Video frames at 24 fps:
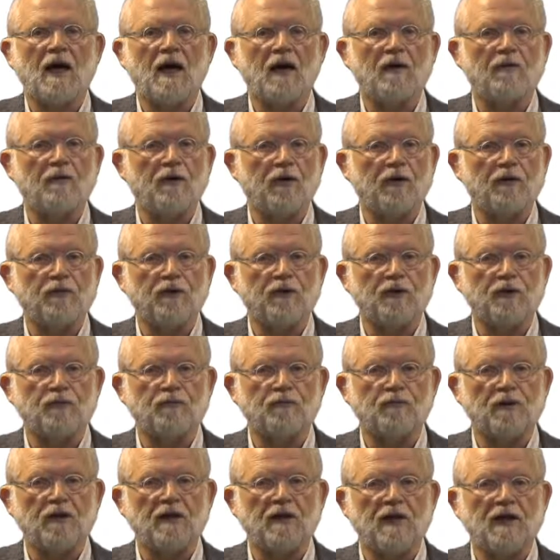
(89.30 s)
How long does
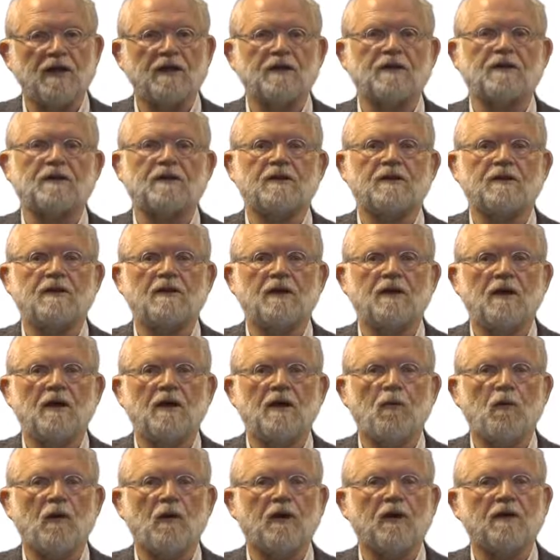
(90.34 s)
wood last?
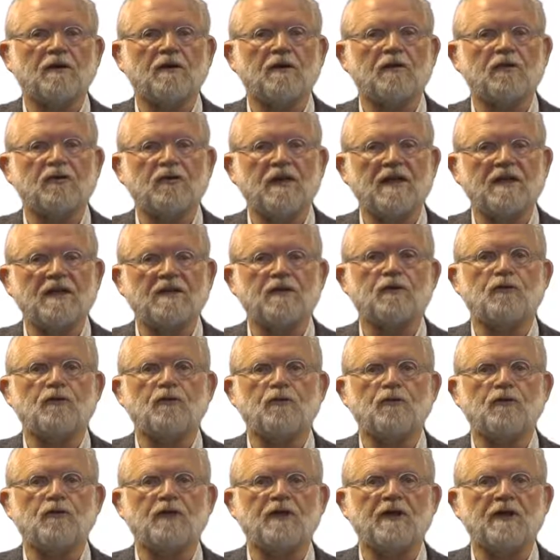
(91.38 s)
What are the threats to
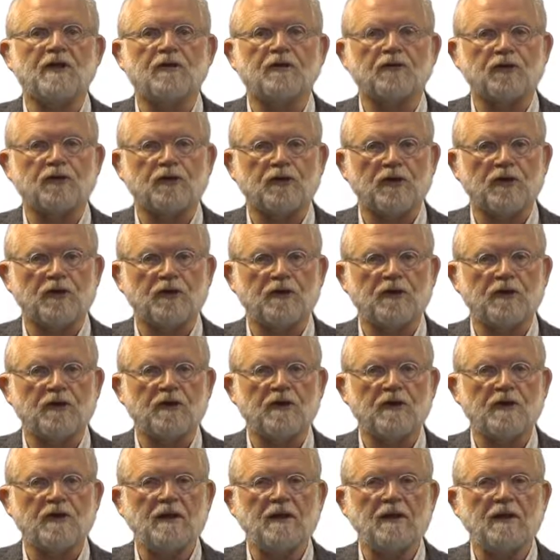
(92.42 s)
wood in
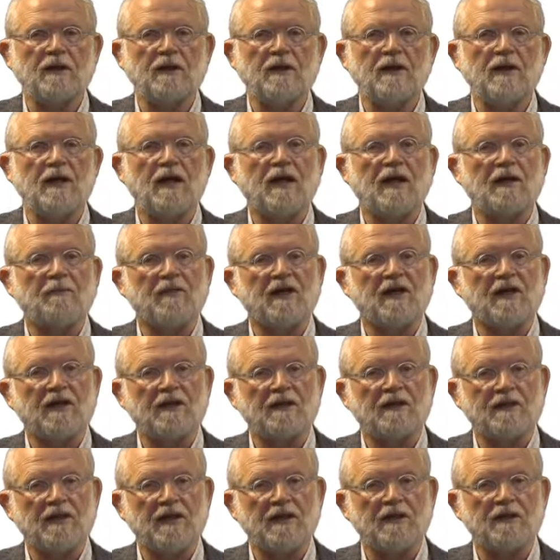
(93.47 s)
construction? And by
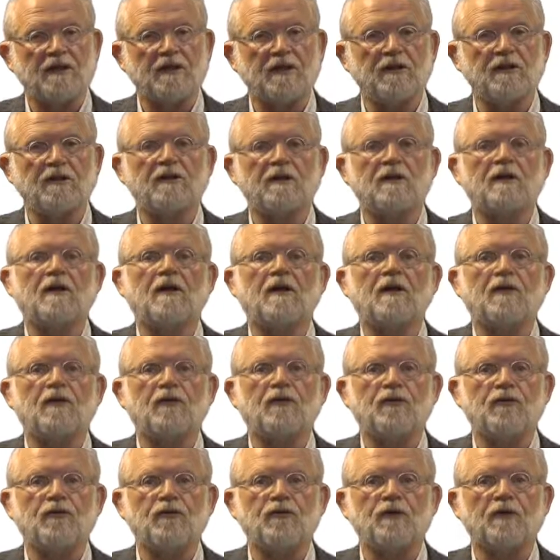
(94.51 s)
extension,
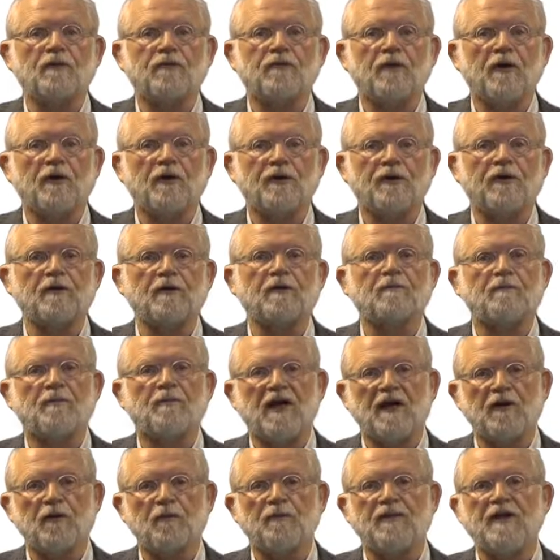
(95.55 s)
the use of other
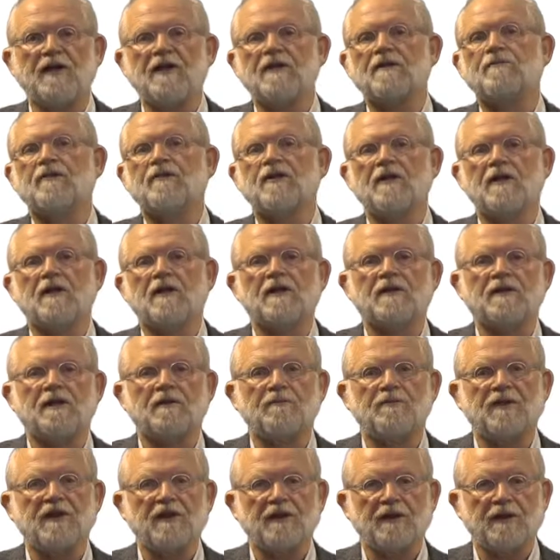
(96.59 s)
bio-based materials
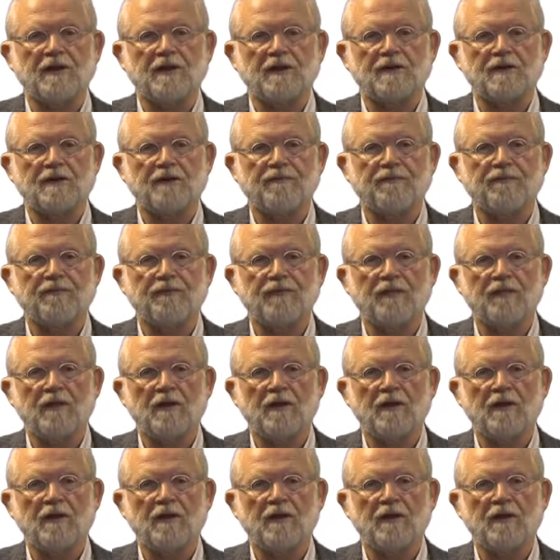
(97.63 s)
in buildings.